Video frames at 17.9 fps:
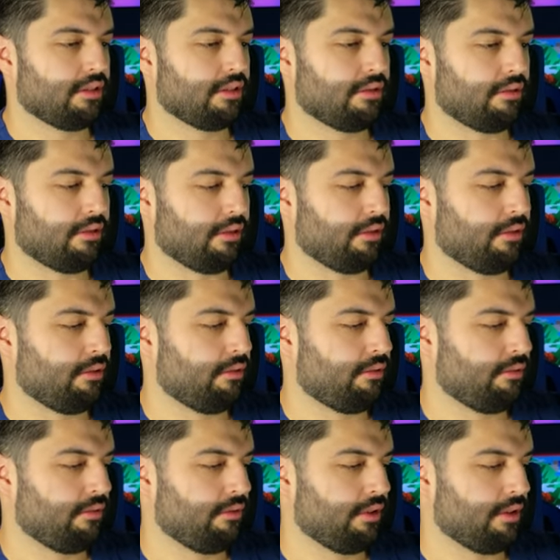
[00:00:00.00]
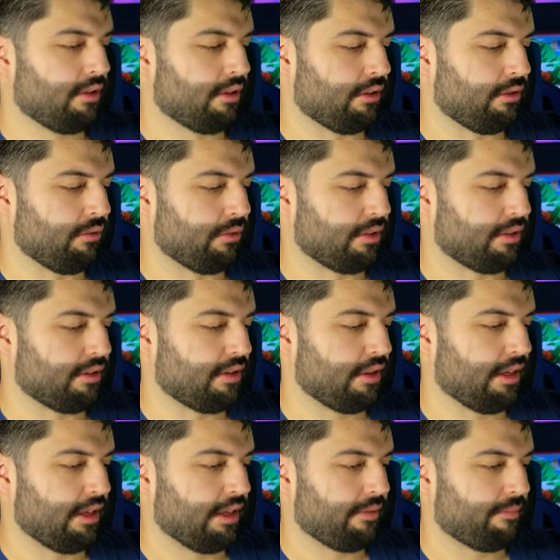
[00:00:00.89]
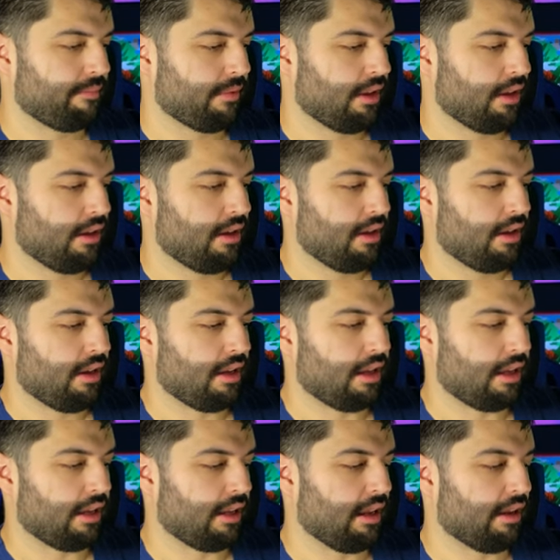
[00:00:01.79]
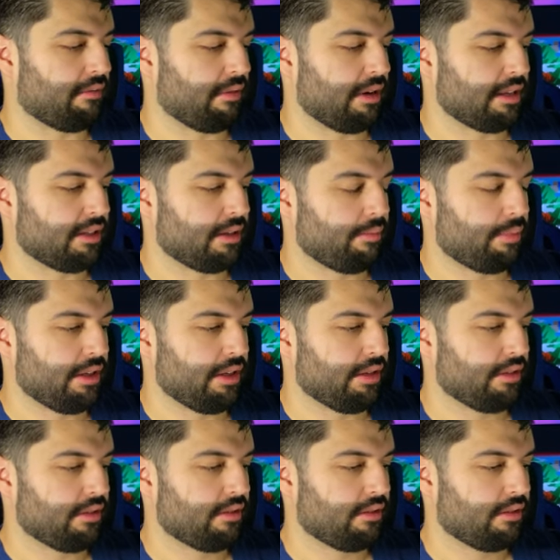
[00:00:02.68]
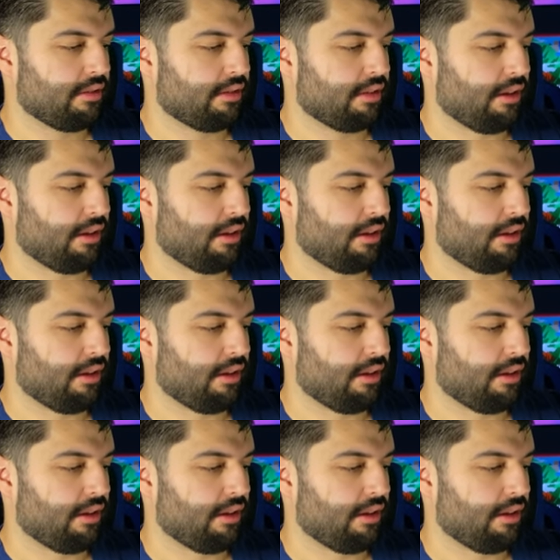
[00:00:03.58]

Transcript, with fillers: and load and do its thing. Uh, get recipes.